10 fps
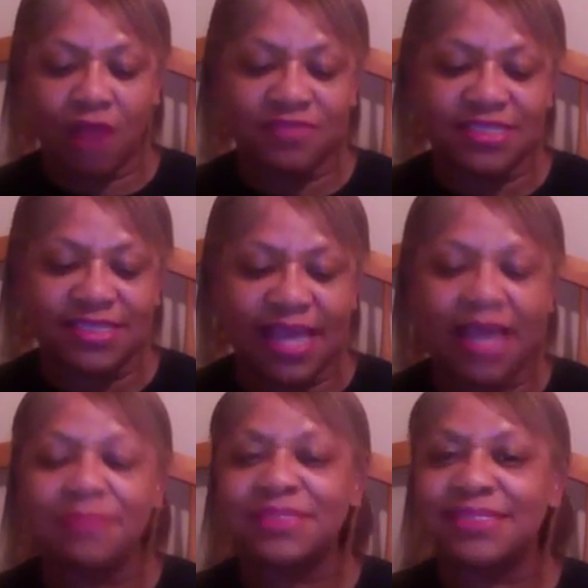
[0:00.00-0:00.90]
of
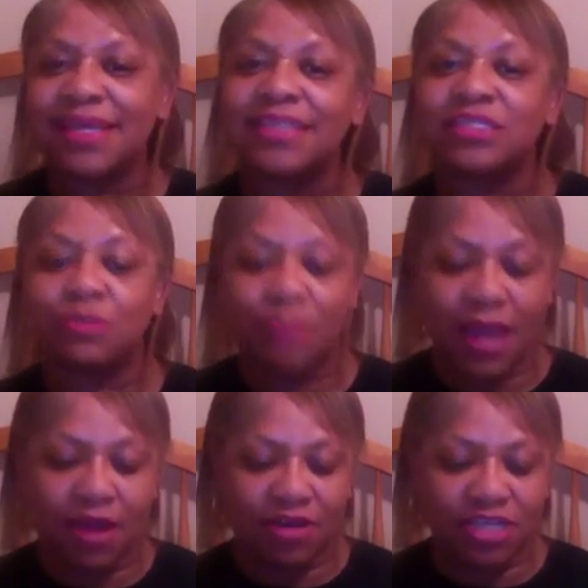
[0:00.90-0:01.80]
same-sex
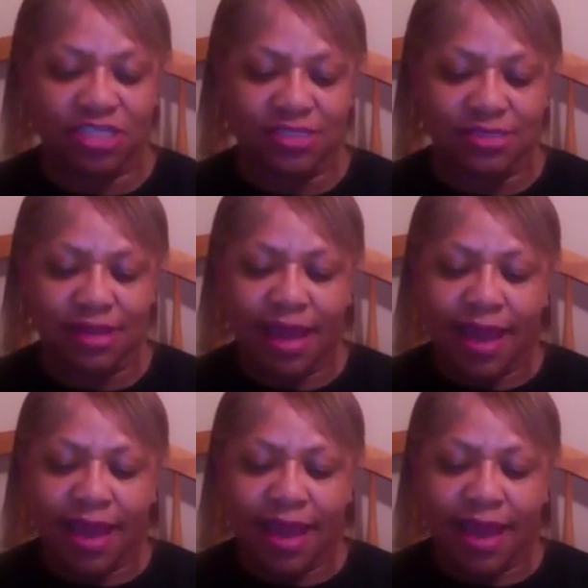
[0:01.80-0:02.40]
marriages,